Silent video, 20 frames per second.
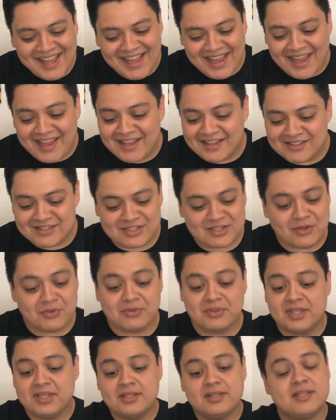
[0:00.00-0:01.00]
And so
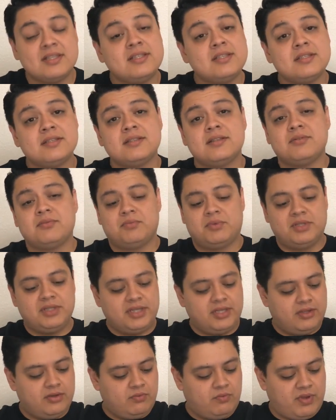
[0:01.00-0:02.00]
this is a
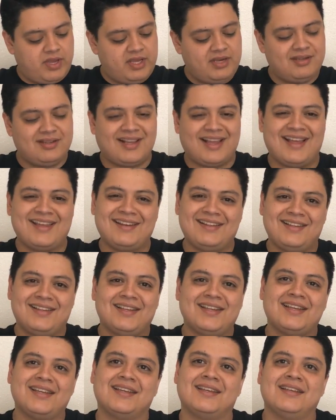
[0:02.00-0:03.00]
really good way to kind of
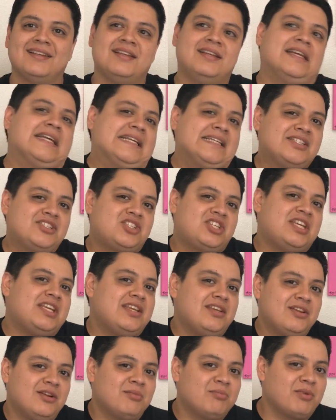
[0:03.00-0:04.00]
like
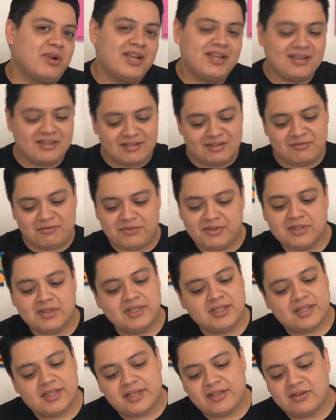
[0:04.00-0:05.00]
cheat your brain into
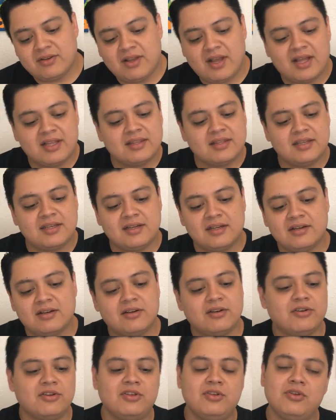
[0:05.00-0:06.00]
feeling like you got there,
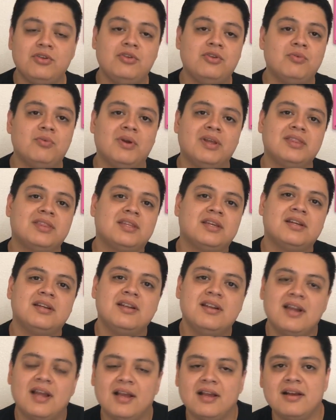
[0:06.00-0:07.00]
or you went
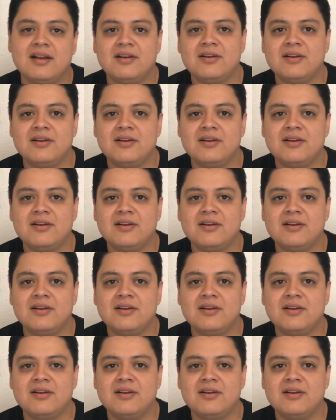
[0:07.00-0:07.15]
there.